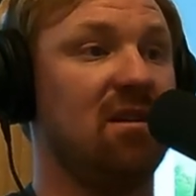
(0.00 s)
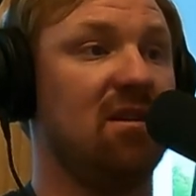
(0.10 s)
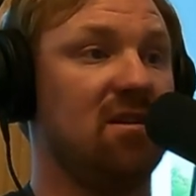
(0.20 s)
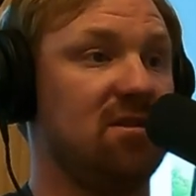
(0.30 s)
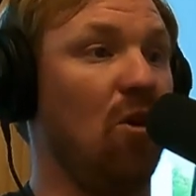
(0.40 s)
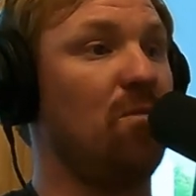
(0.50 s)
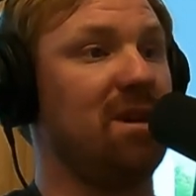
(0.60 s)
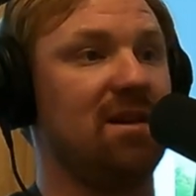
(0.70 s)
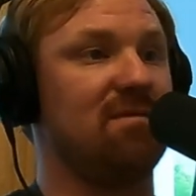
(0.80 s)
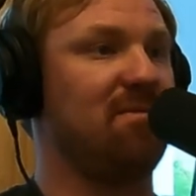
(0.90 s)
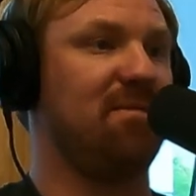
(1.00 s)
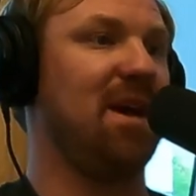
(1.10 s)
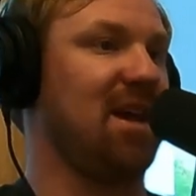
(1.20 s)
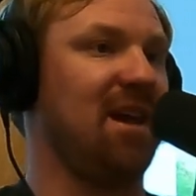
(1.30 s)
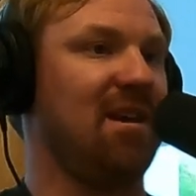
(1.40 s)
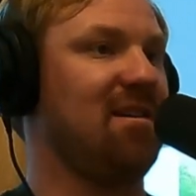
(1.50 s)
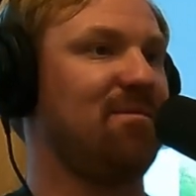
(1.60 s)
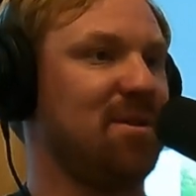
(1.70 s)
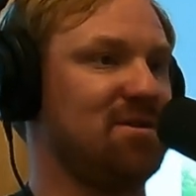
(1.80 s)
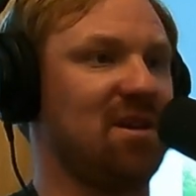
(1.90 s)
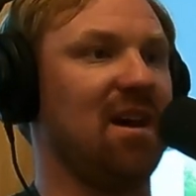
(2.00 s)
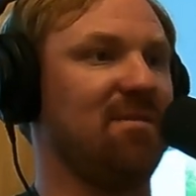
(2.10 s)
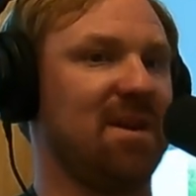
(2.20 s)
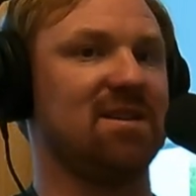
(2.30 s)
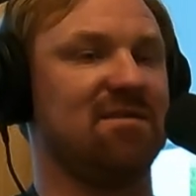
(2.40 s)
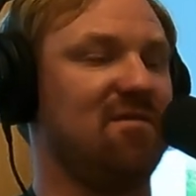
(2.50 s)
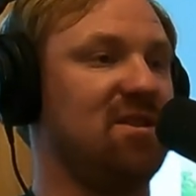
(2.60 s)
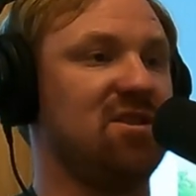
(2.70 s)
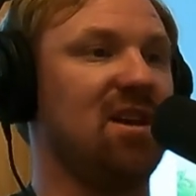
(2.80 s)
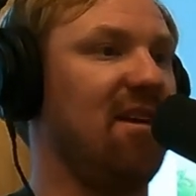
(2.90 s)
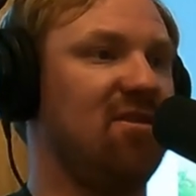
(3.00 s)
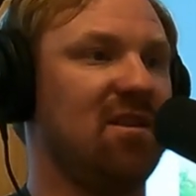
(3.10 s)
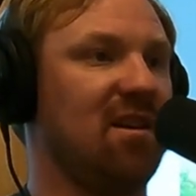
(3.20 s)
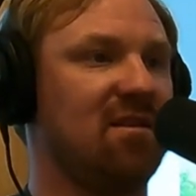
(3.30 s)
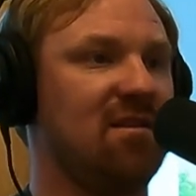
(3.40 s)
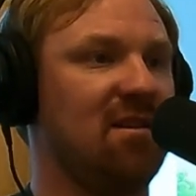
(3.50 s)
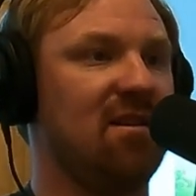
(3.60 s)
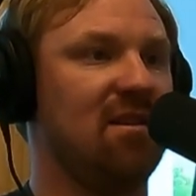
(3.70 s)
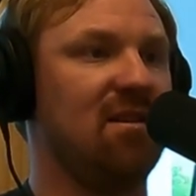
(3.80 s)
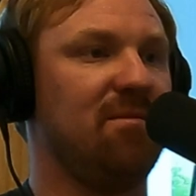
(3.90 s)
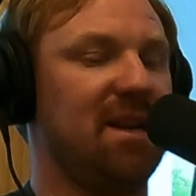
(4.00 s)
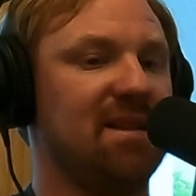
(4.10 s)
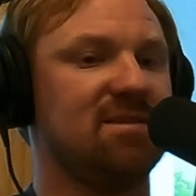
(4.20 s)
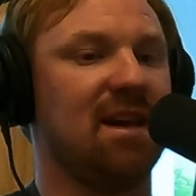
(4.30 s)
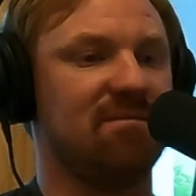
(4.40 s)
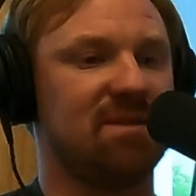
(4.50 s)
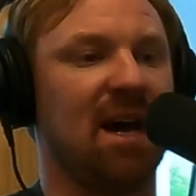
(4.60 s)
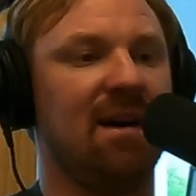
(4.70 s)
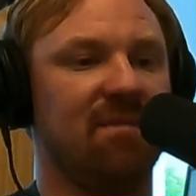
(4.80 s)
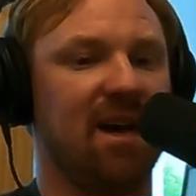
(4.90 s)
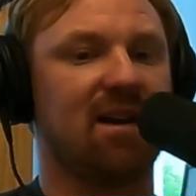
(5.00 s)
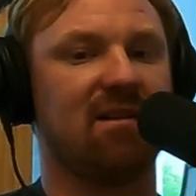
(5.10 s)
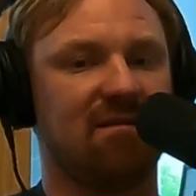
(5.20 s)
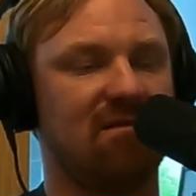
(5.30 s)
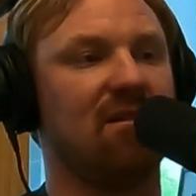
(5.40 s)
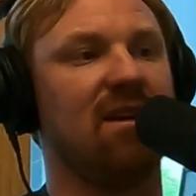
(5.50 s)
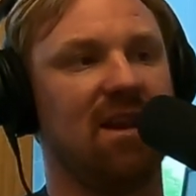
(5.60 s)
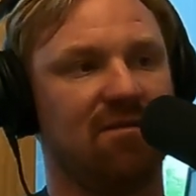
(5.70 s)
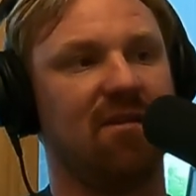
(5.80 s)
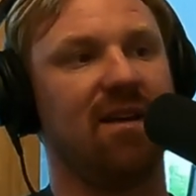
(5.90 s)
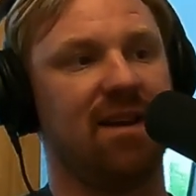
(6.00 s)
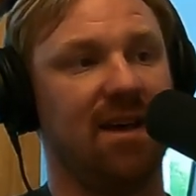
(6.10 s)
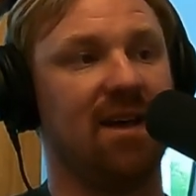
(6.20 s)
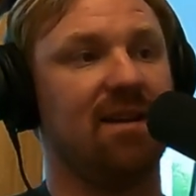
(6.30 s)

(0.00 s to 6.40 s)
Don't be picky per se because the fish eat everything. But at the same time, like, learn how to throw that net.